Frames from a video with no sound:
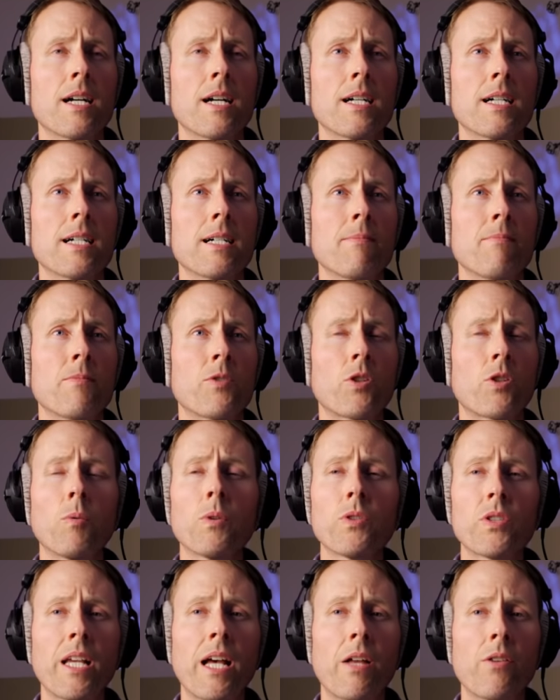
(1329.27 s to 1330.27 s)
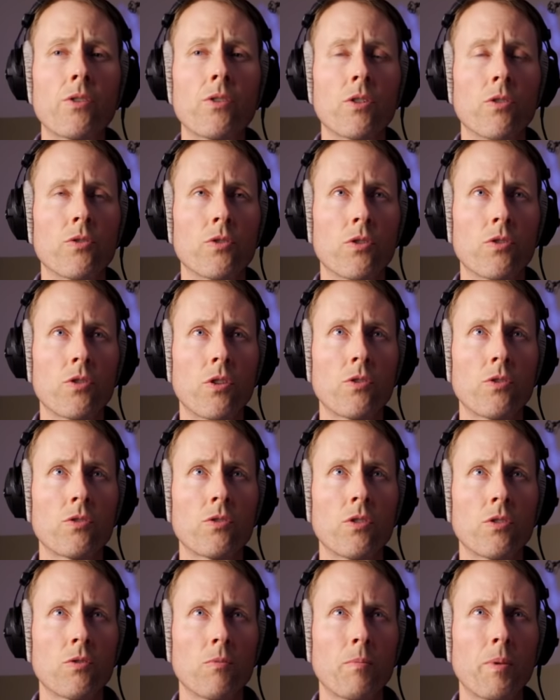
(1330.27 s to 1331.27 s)
Um, so we'll see how those goes. Those,
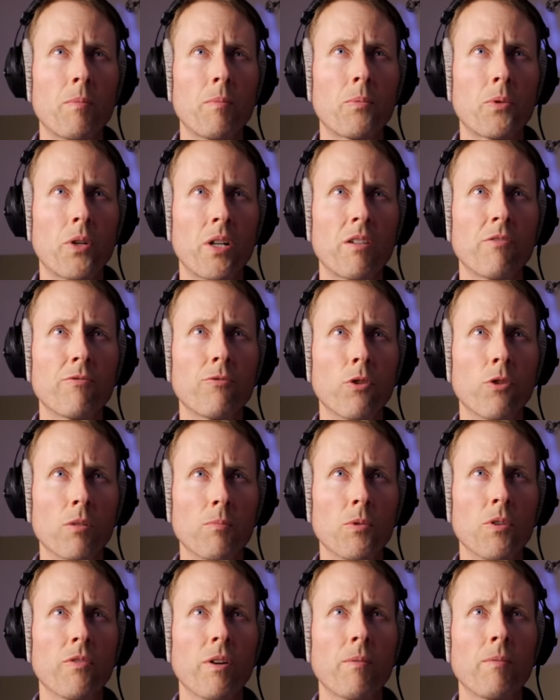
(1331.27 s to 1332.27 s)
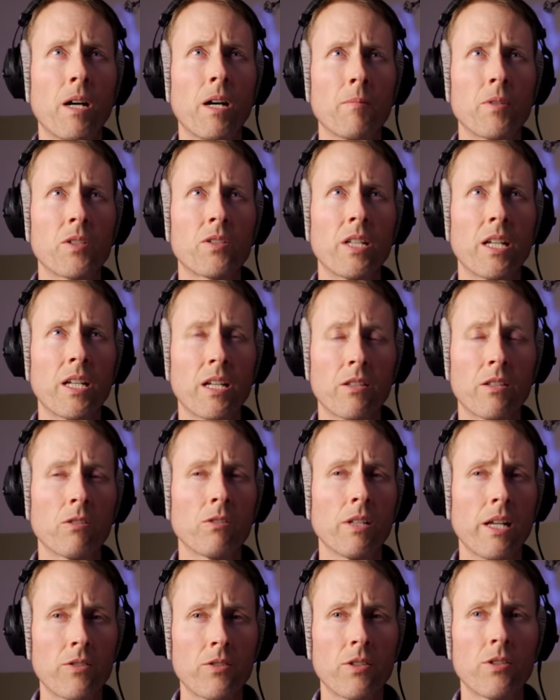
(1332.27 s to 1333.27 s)
those, those will be pretty affordable. If I'm not mistaken,
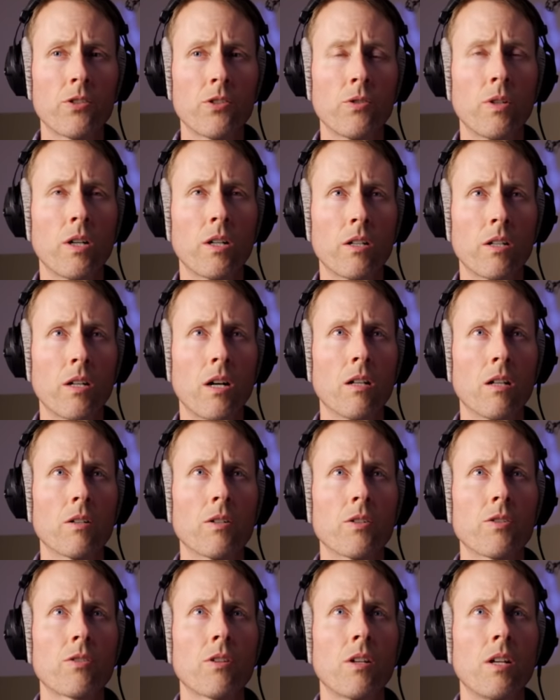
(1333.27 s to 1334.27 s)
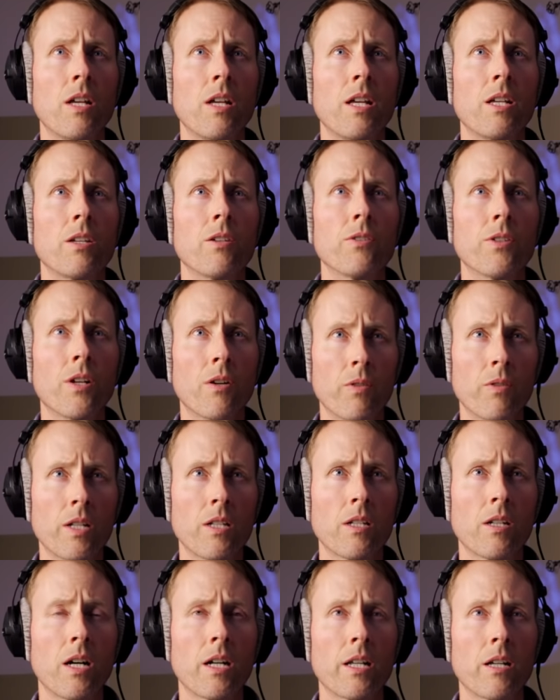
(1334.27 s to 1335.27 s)
they're less than two hundred dollars. You don't
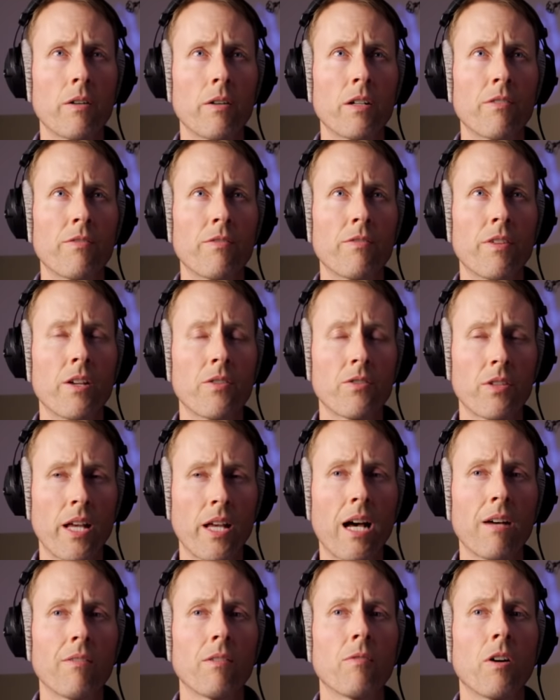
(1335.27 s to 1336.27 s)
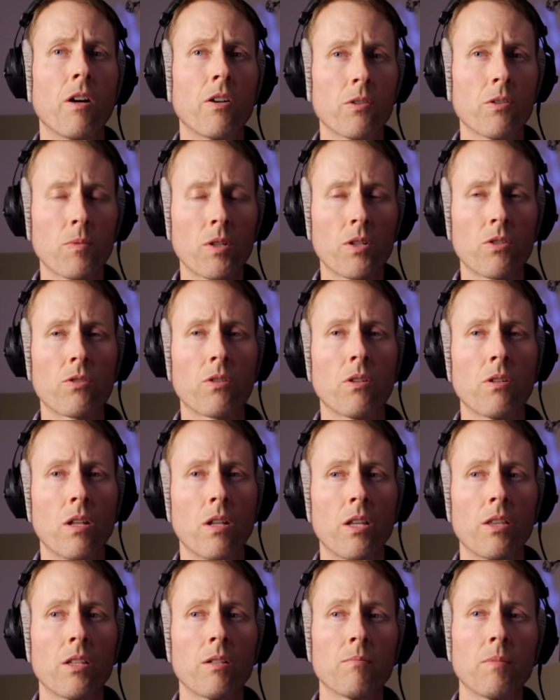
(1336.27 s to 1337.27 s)
need an audio interface. They have a volume control
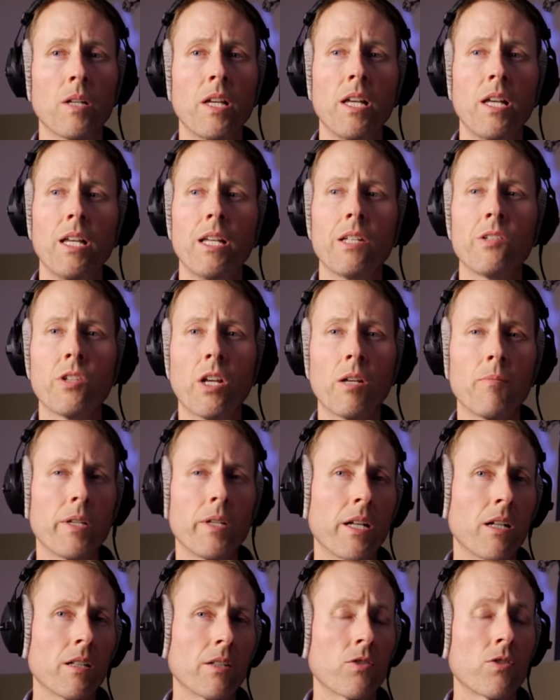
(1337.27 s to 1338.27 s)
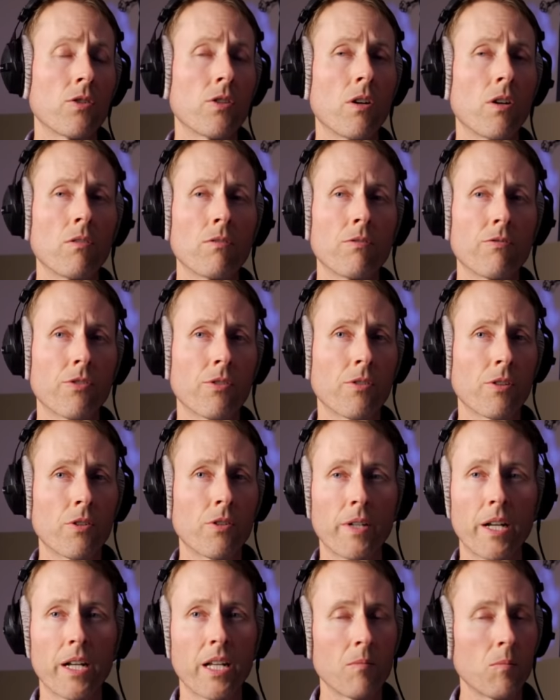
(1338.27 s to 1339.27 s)
on them. J B L is known for
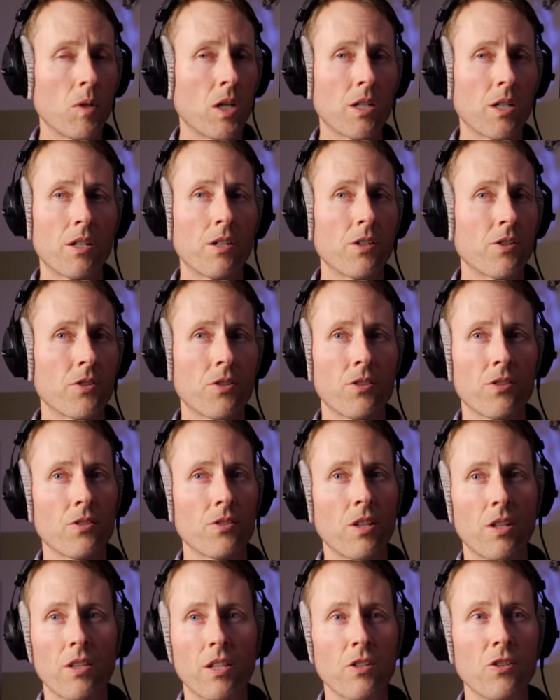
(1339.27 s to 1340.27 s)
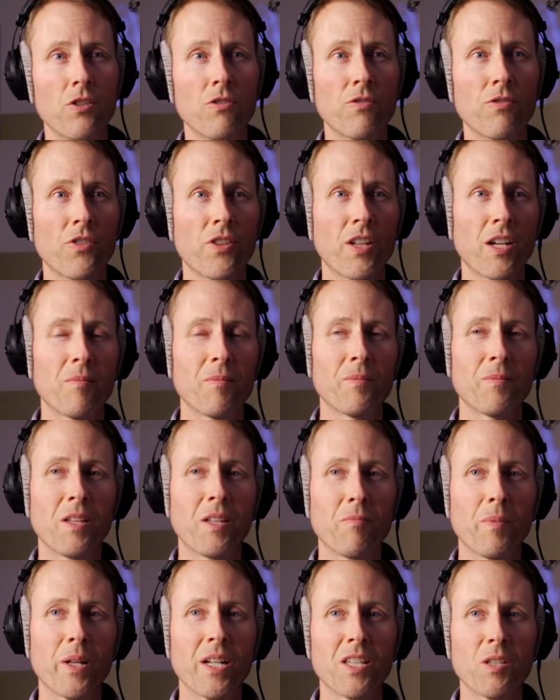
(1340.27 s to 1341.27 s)
creating monitors. This is nothing new for them.
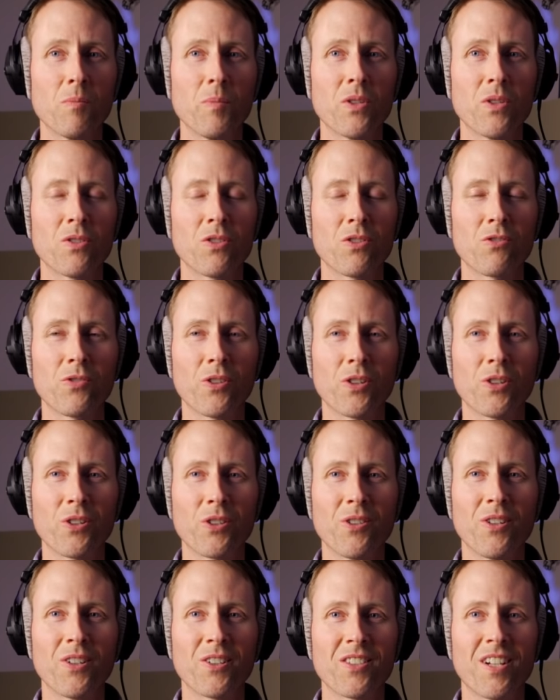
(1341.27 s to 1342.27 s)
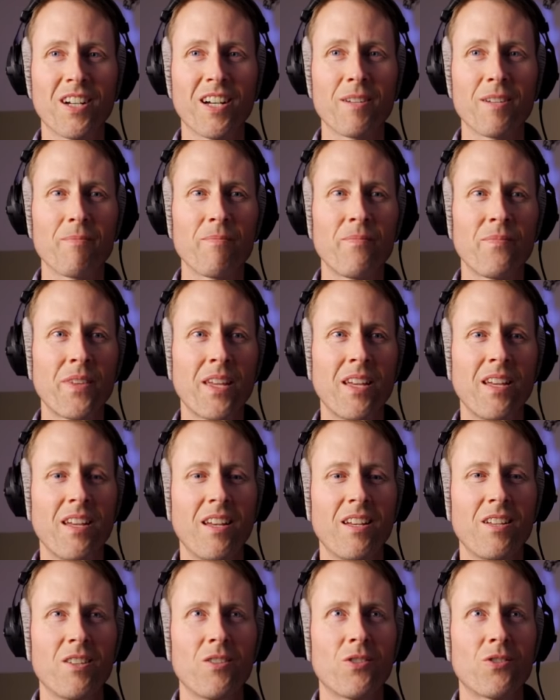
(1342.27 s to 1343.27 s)
They've been in the business for a good long time.
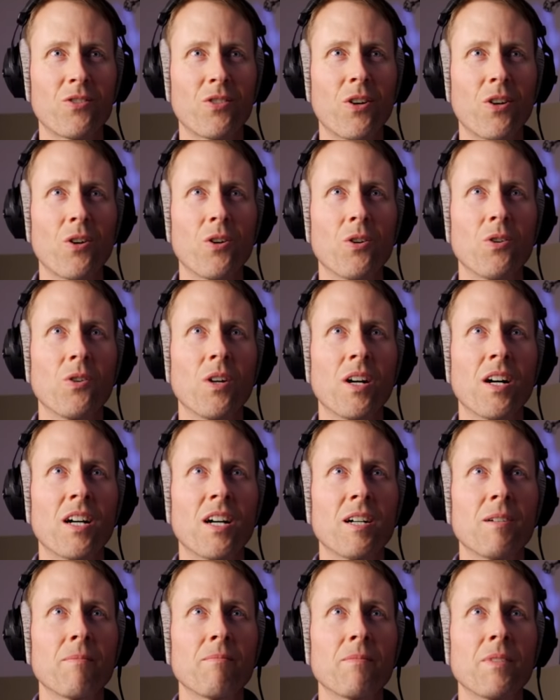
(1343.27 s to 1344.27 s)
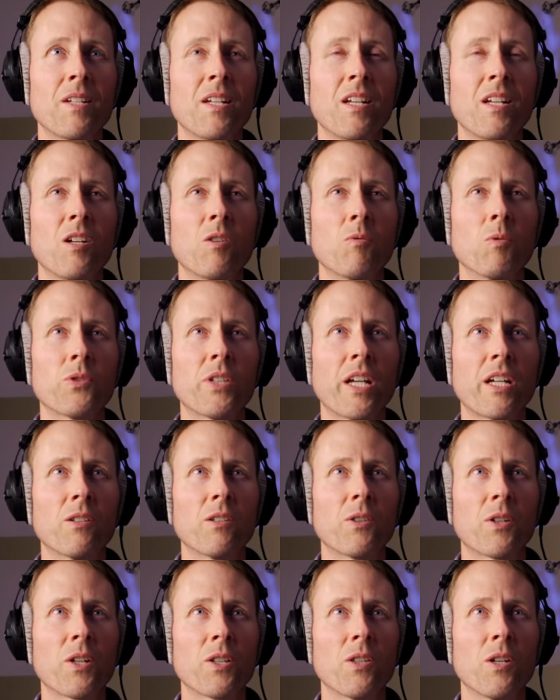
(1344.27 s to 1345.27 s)
So um, we'll take a
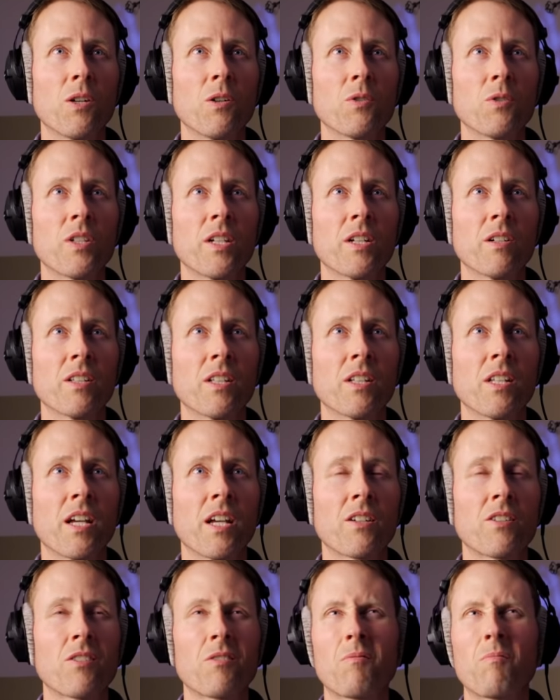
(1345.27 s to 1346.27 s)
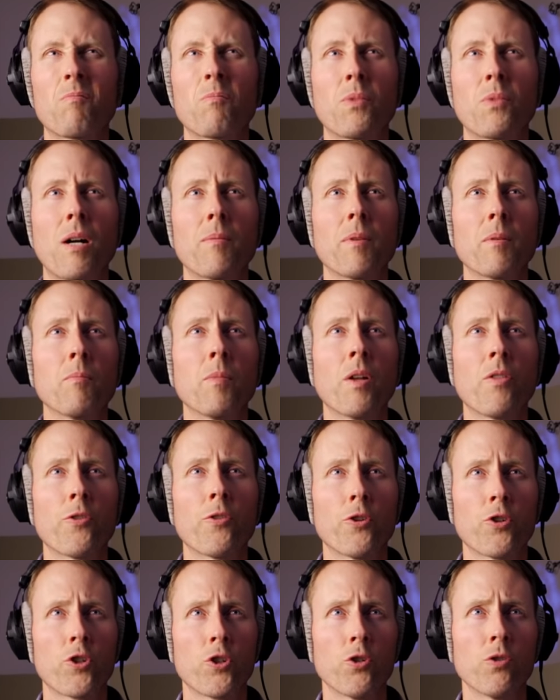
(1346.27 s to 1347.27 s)
look at those here in the next probably month
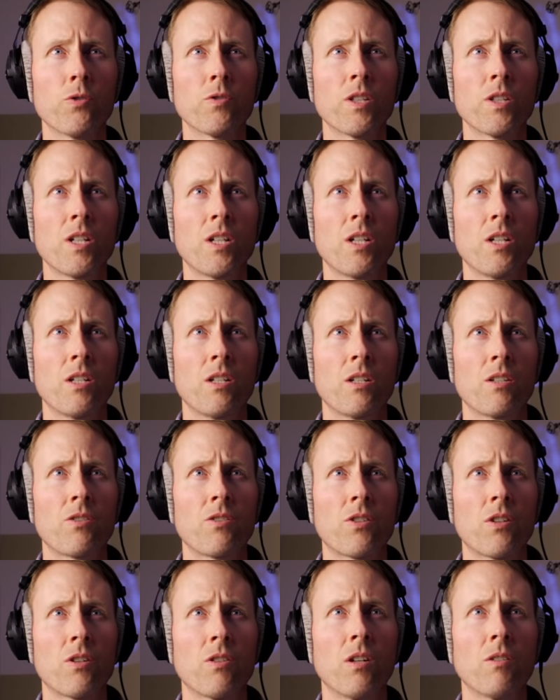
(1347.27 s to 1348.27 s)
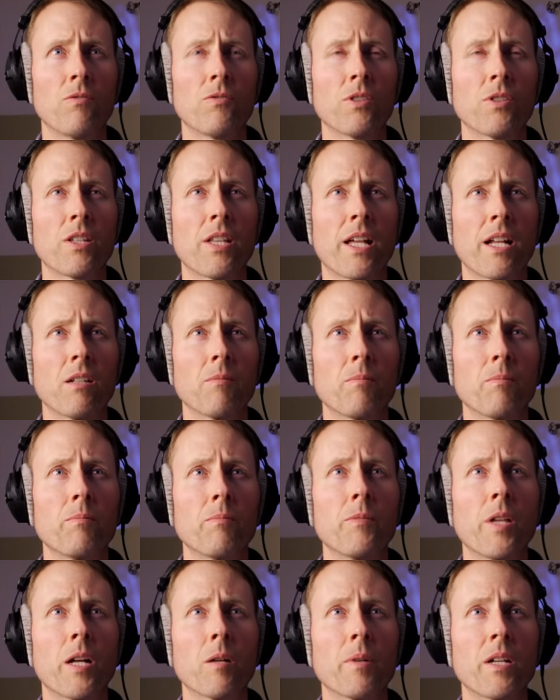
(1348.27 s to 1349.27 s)
or two. So hopefully that'll,
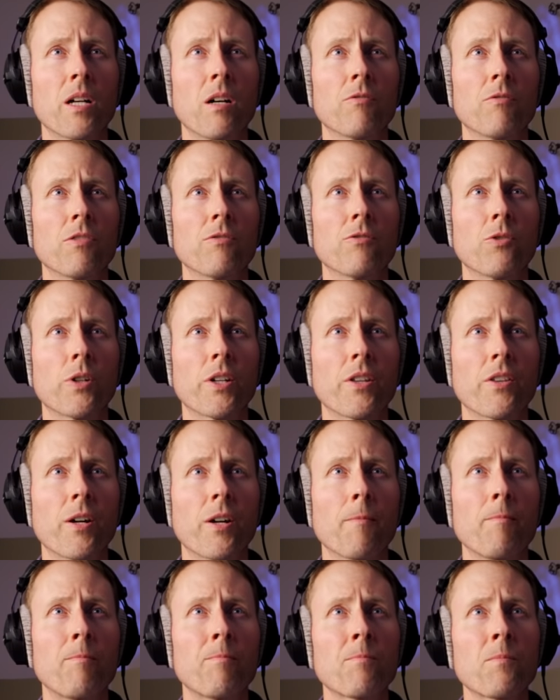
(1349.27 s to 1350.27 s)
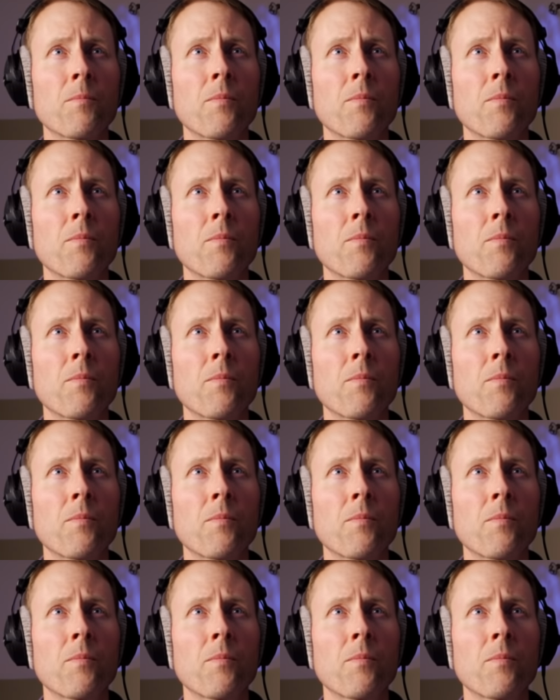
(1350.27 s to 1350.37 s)
that'll be helpful for you there.